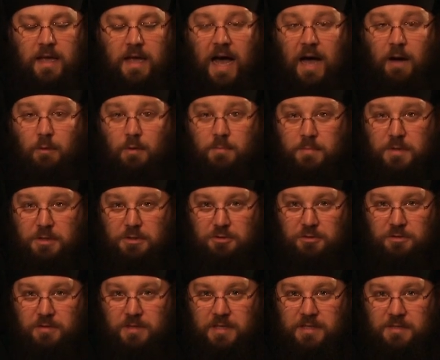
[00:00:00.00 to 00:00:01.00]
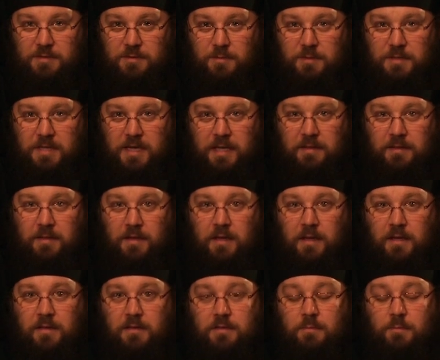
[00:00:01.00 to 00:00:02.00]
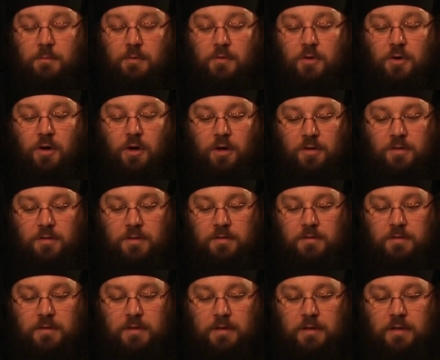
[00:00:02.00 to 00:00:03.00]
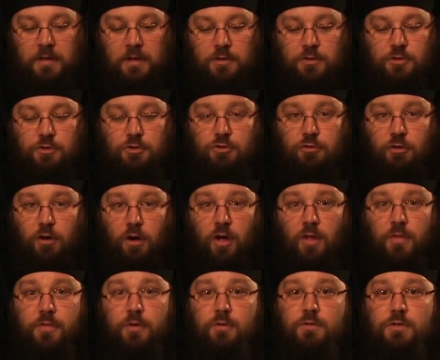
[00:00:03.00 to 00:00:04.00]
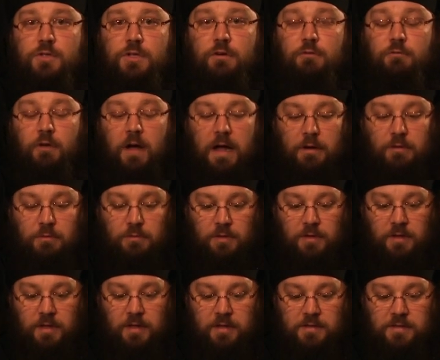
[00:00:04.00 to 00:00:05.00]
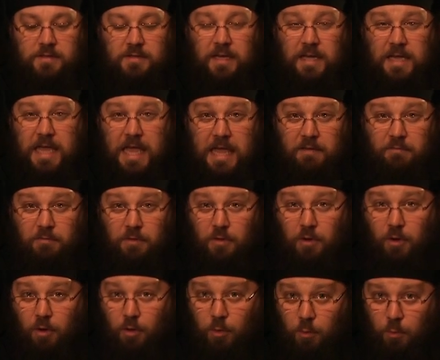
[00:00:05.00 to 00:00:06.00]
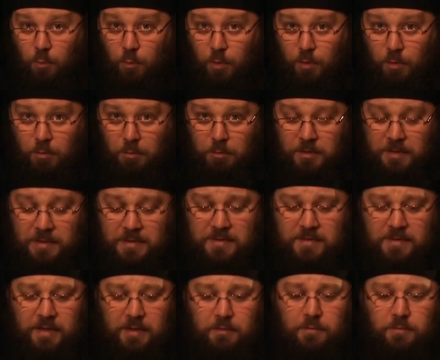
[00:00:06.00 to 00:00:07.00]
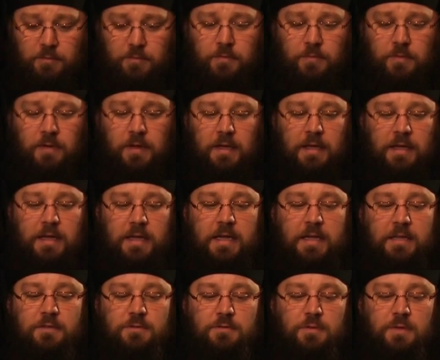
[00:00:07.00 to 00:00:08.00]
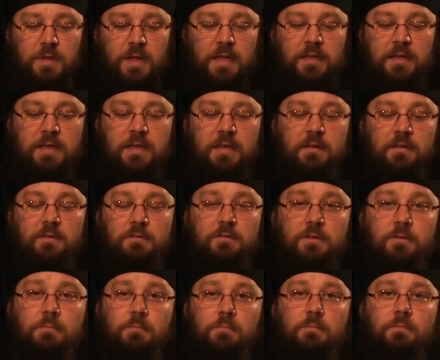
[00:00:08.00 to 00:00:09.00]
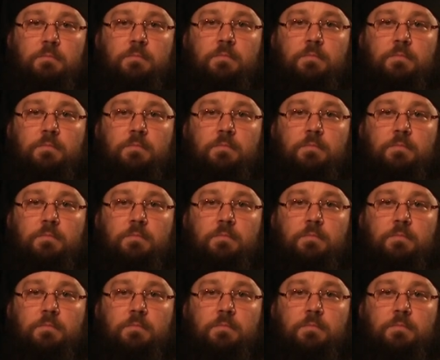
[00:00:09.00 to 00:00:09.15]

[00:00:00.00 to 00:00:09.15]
Our mission is to attain the kingdom of God to draw those around us, even the whole world itself, into that kingdom.